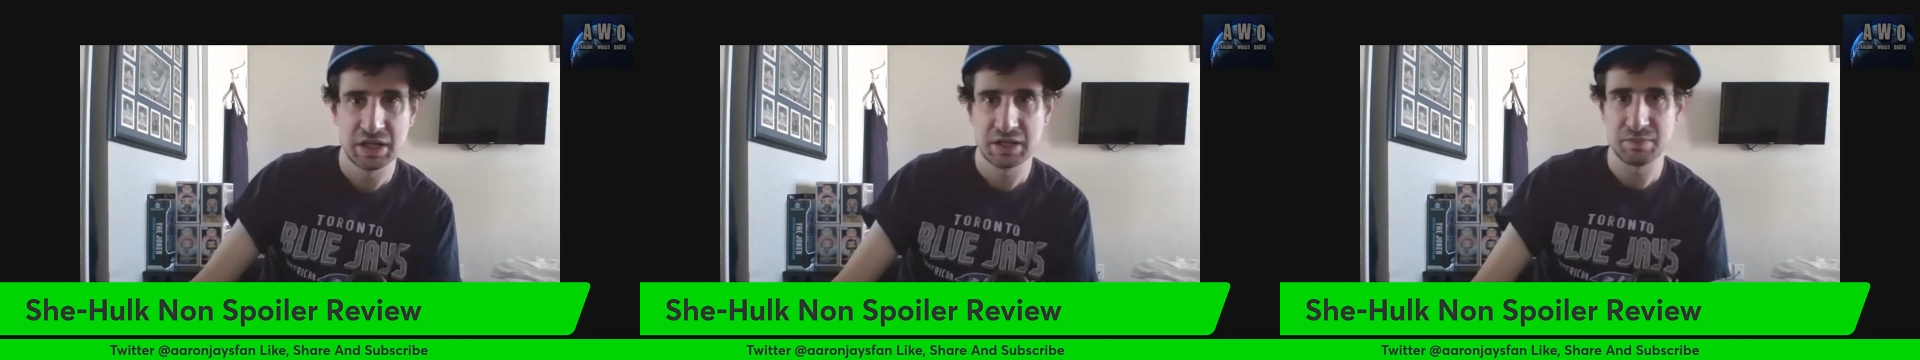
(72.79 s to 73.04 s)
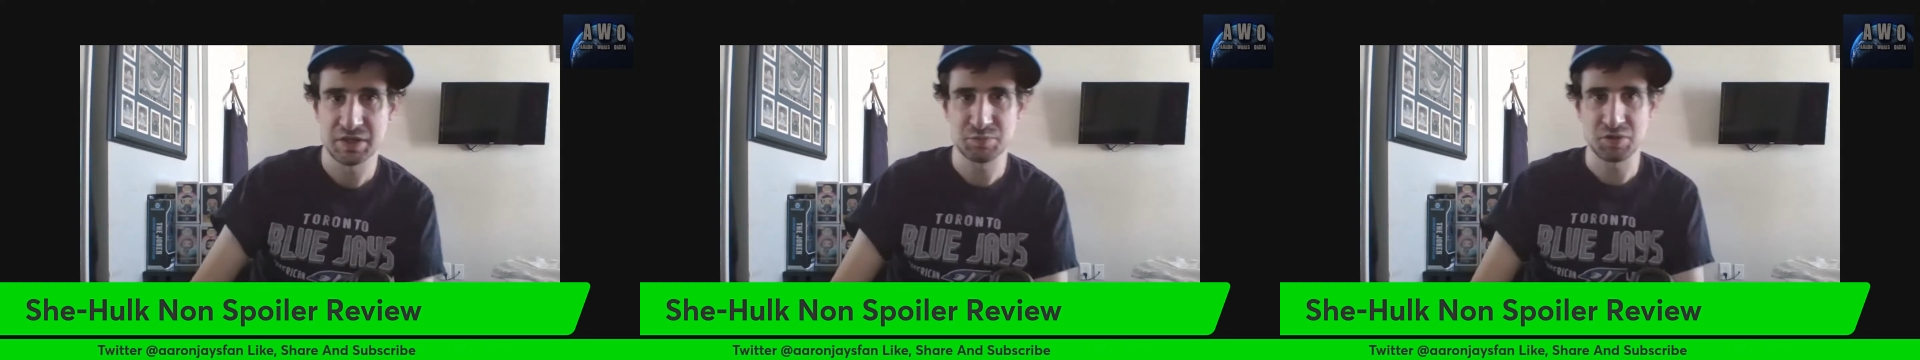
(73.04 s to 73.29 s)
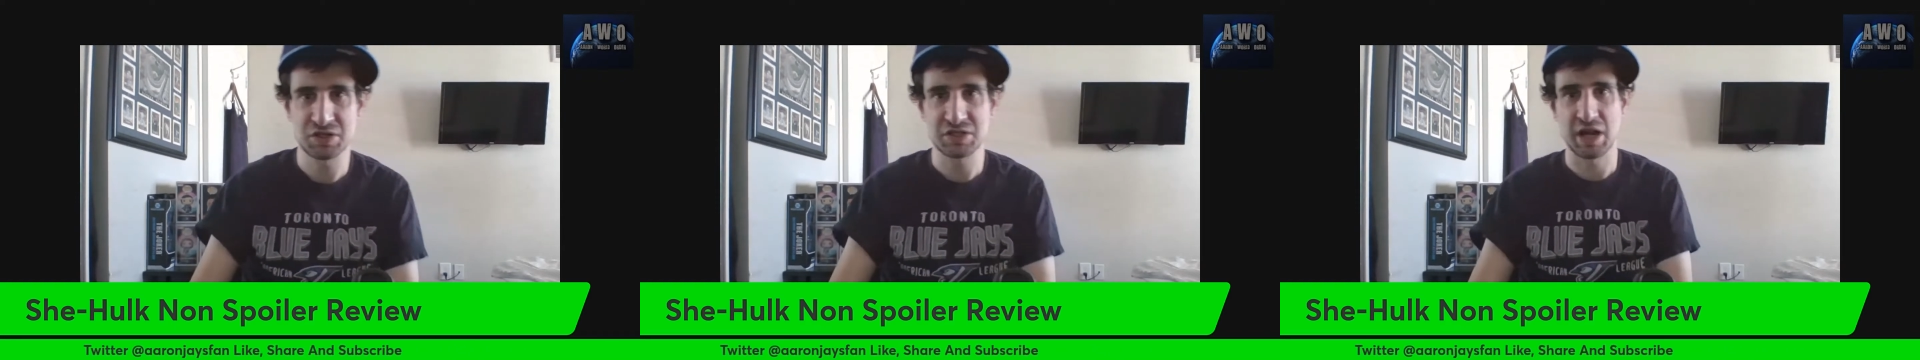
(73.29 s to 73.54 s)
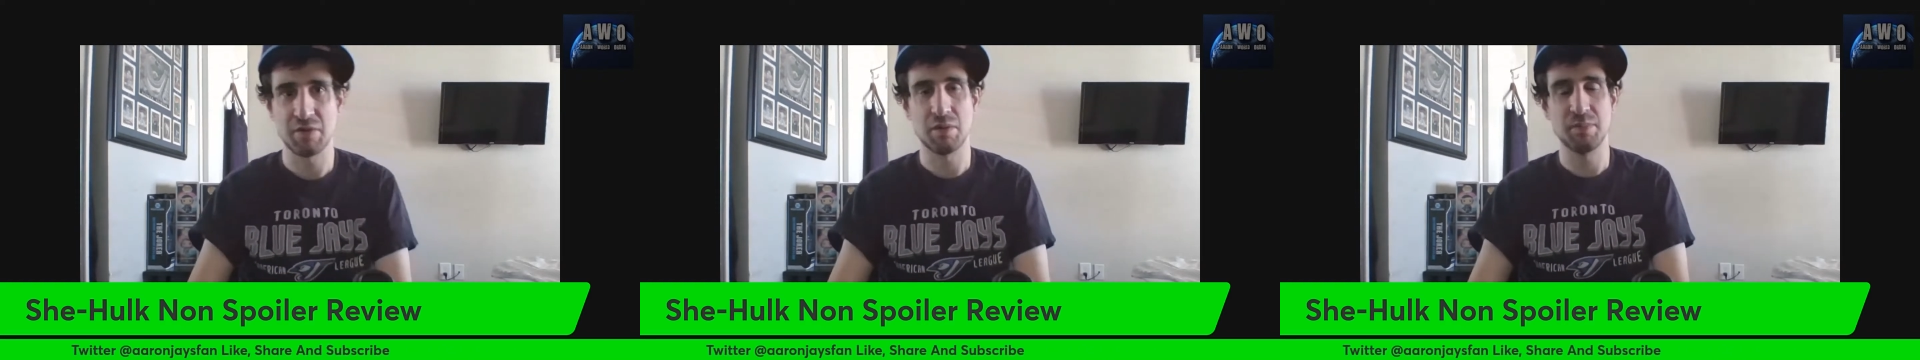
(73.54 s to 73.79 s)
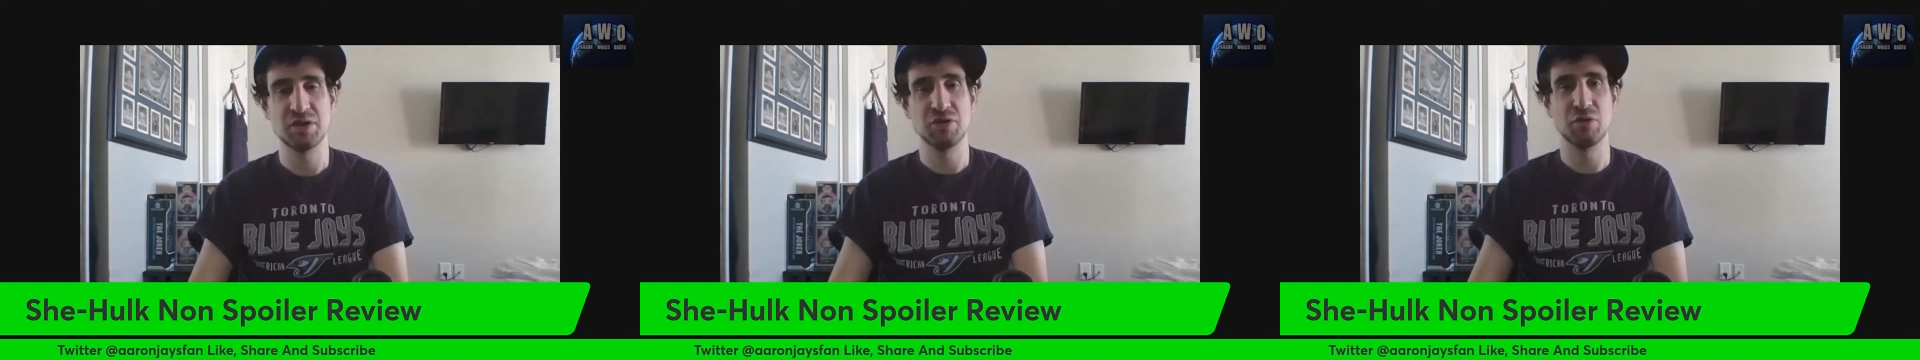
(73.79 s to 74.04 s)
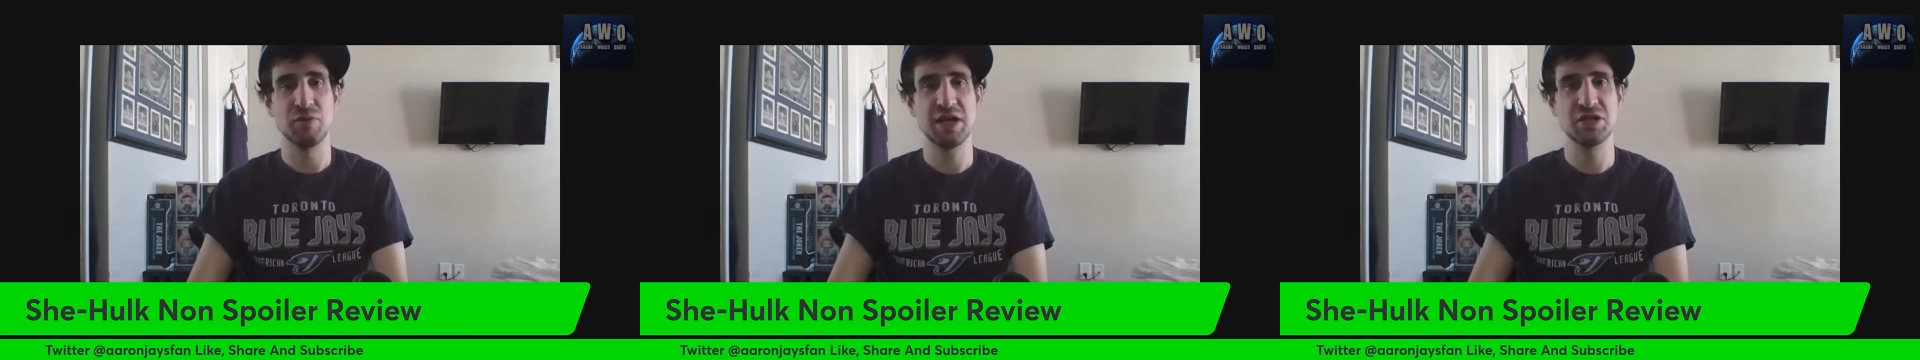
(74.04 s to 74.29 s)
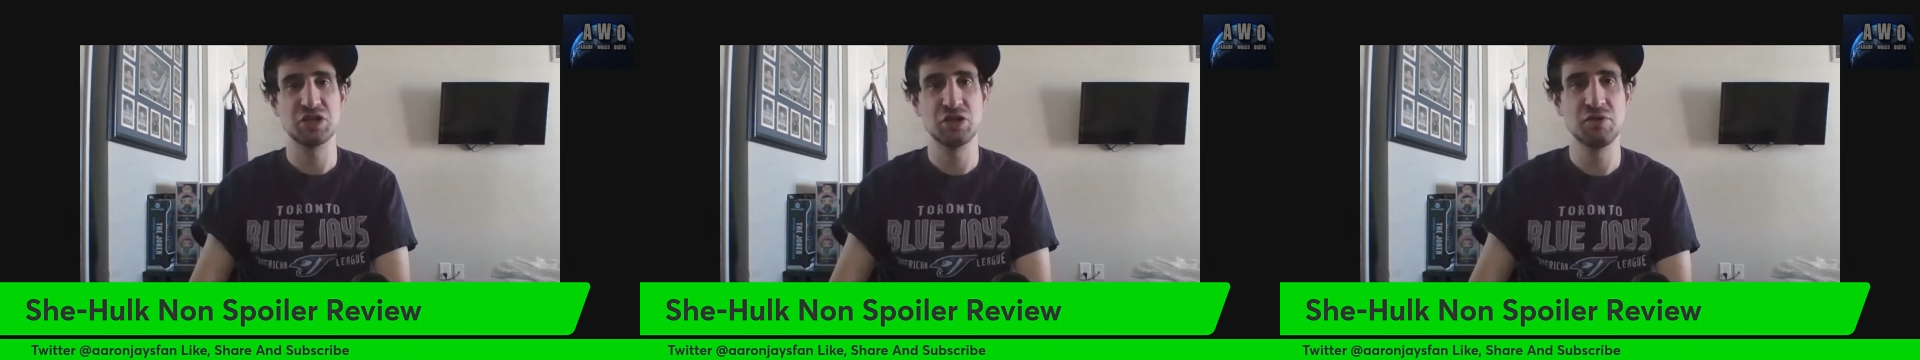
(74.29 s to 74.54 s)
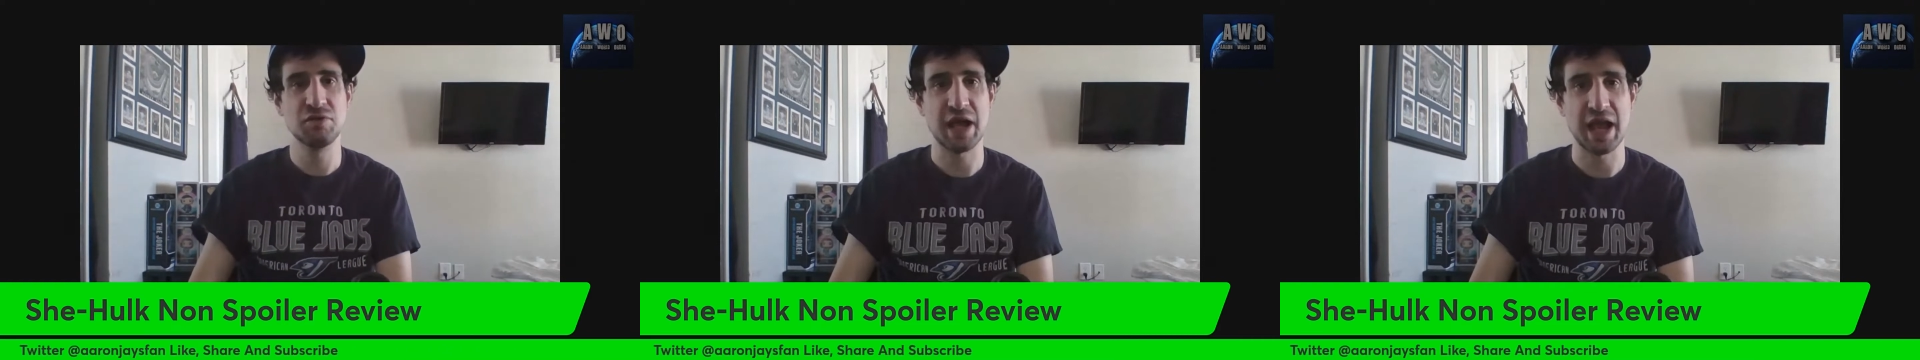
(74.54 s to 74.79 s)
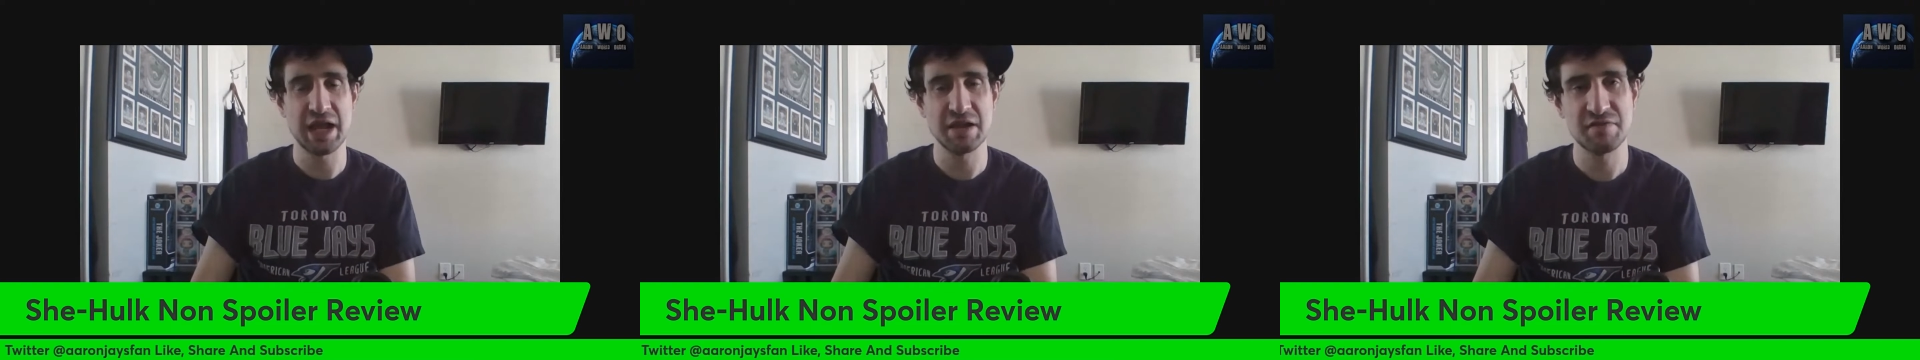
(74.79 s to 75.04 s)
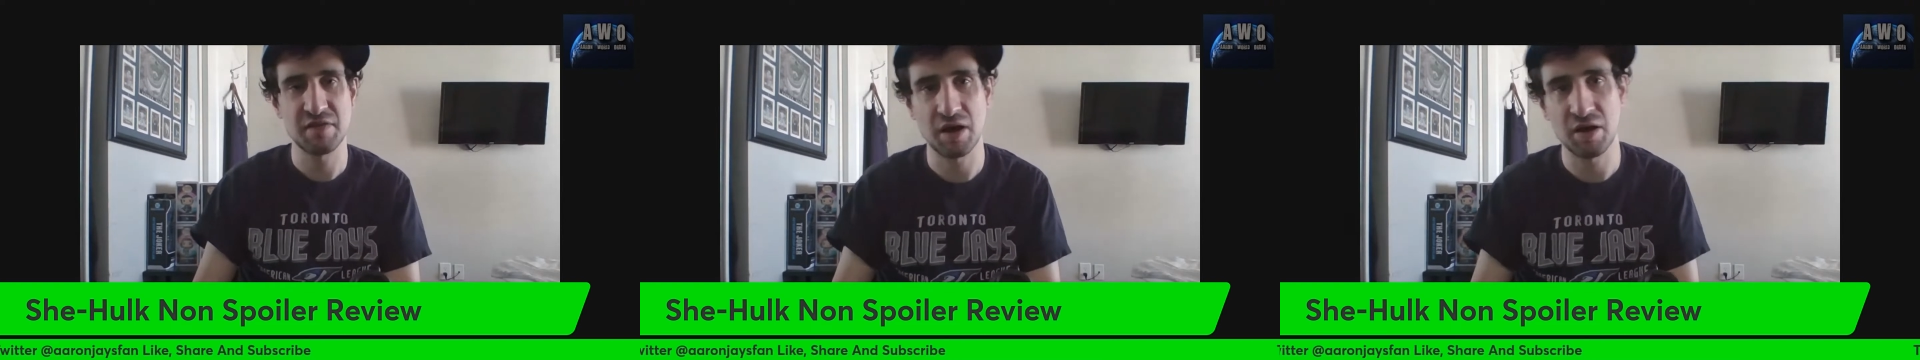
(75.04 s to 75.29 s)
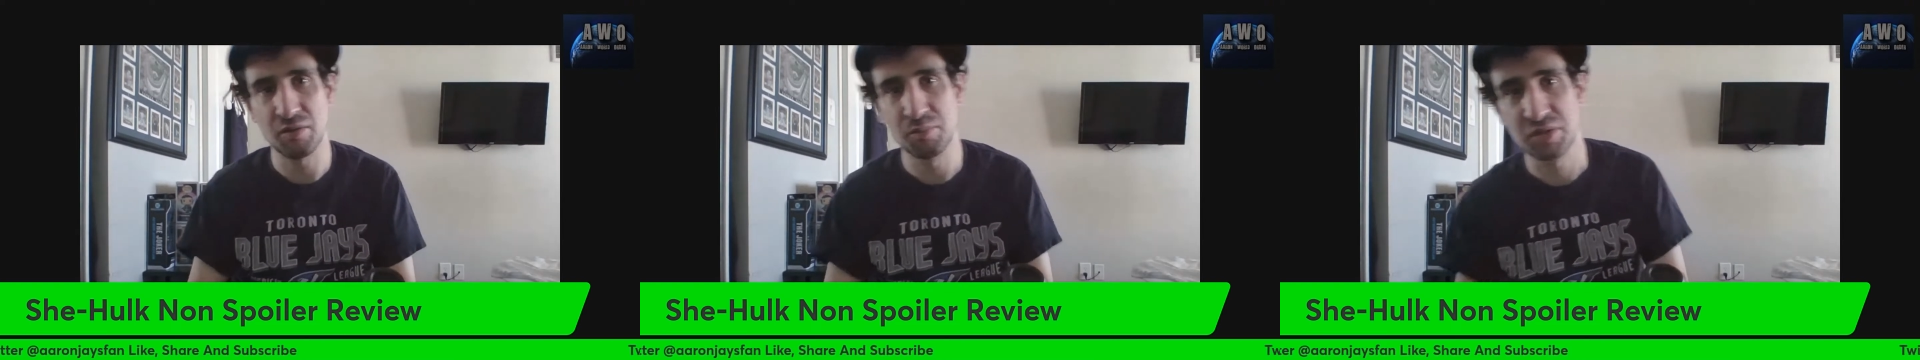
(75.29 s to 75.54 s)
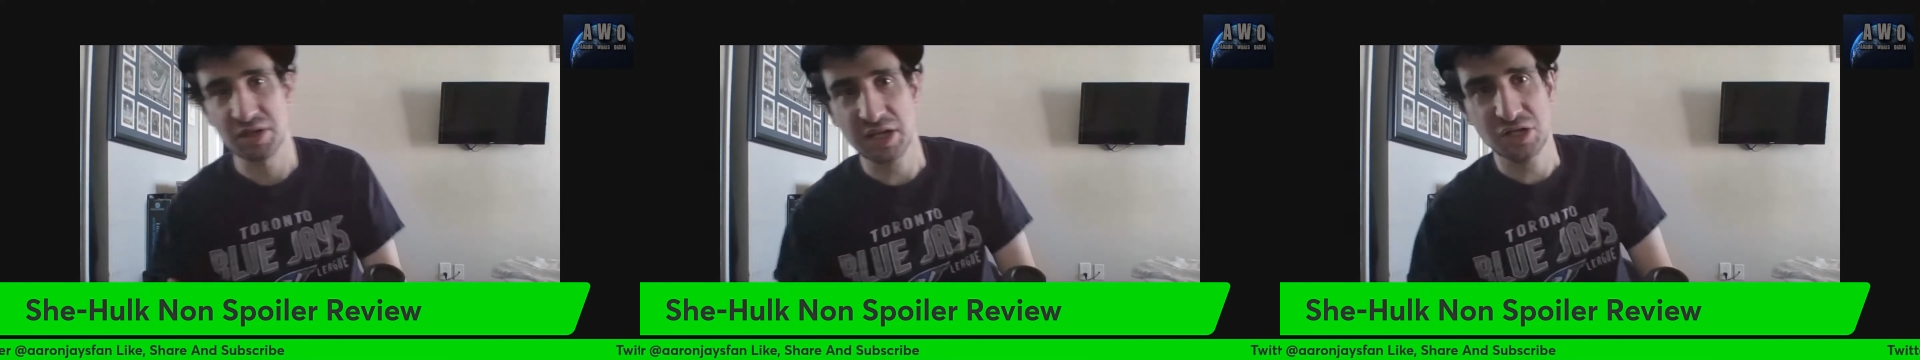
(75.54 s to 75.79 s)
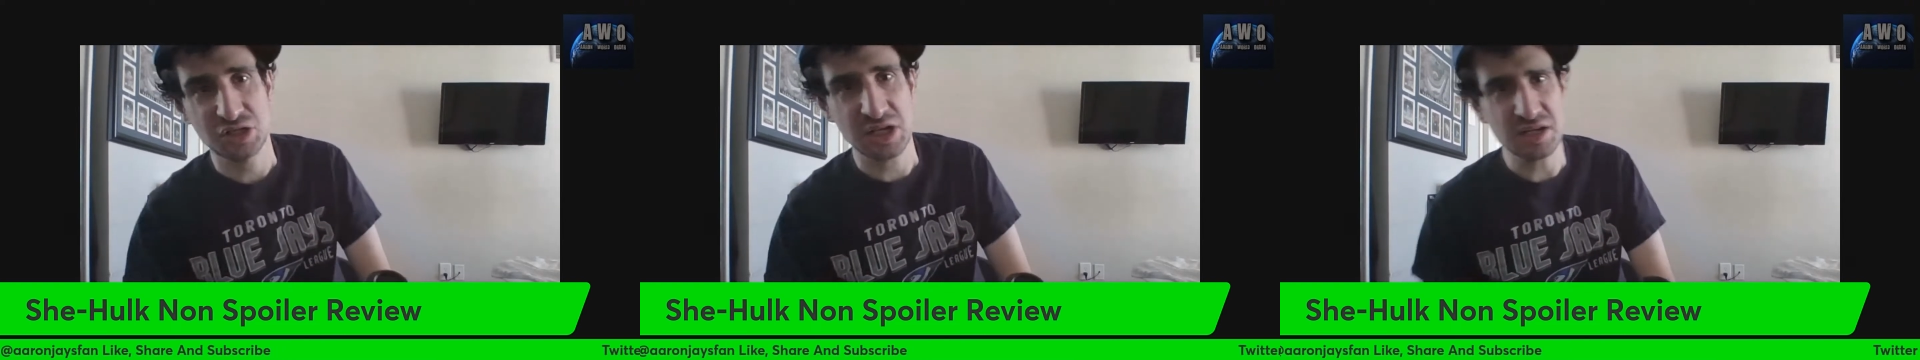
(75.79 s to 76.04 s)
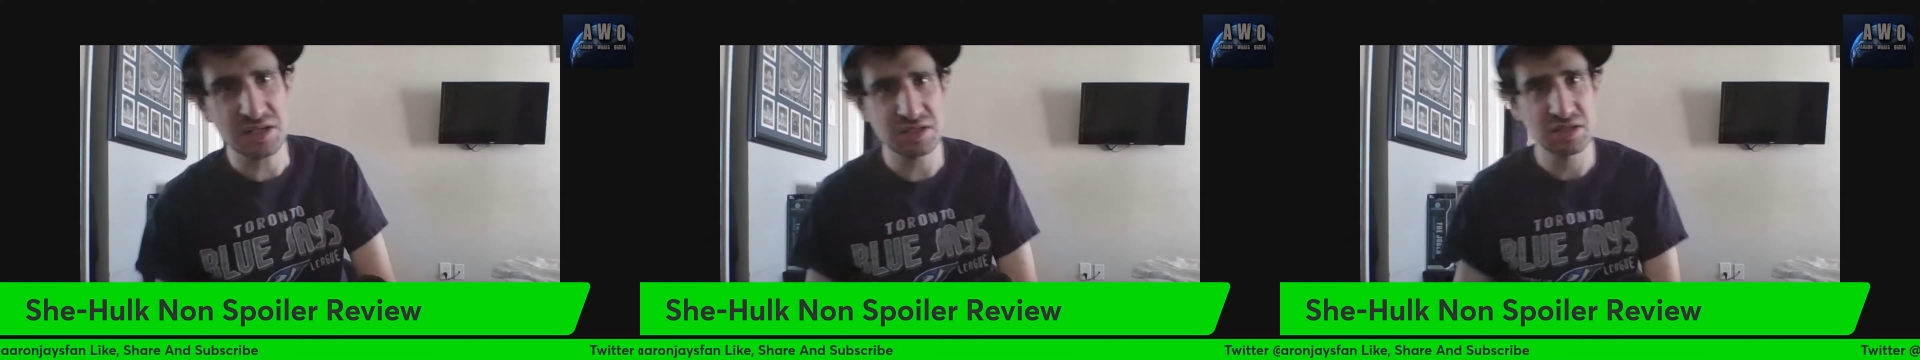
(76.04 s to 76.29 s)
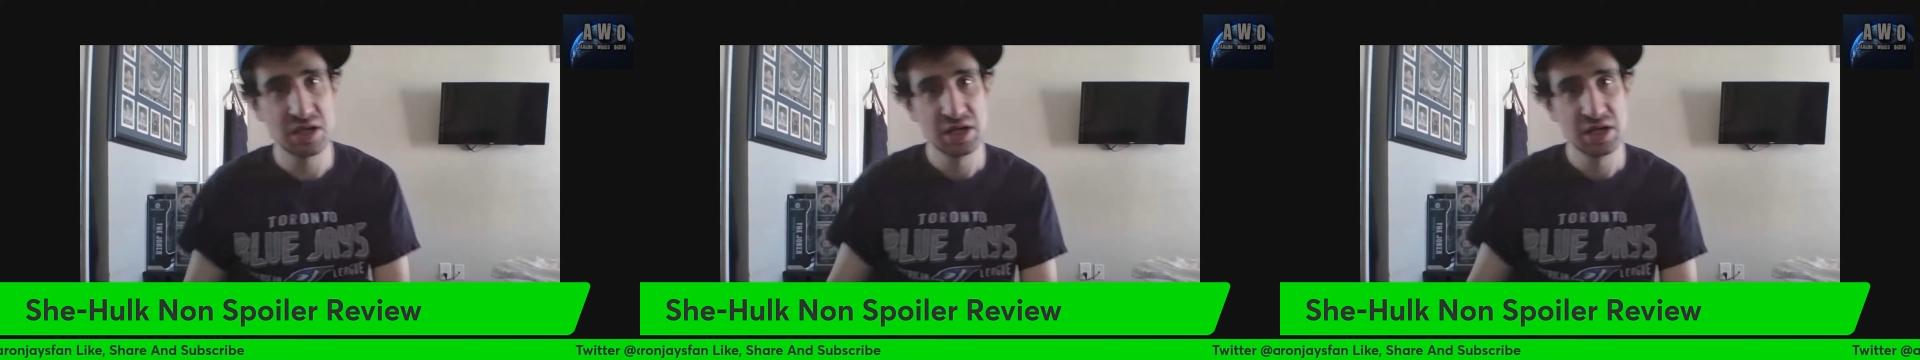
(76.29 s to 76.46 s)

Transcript: My sports channel will be doing week two of NFL predictions.